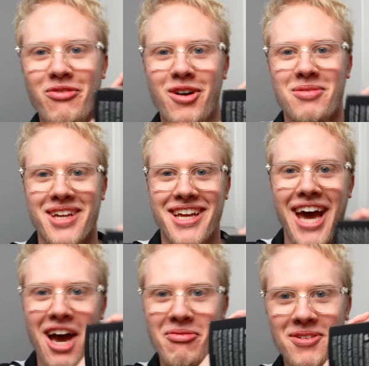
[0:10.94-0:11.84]
from the
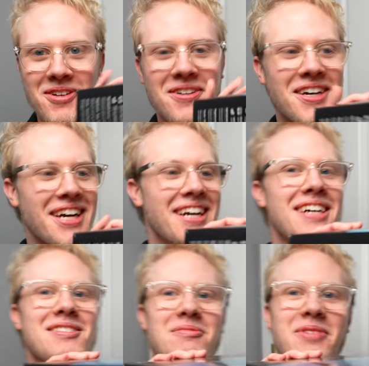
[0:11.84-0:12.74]
Capitol.
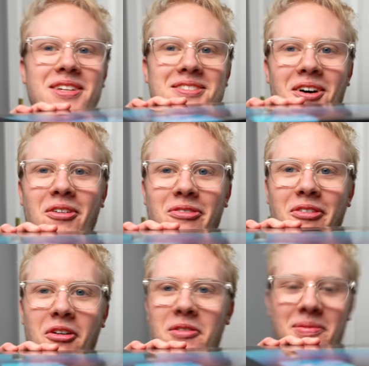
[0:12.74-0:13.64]
It's a bit tall
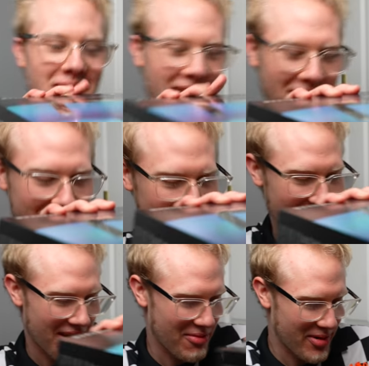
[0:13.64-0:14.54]
for me, but I don't
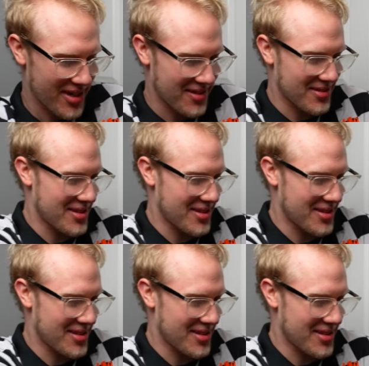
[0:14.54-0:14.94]
think anybody will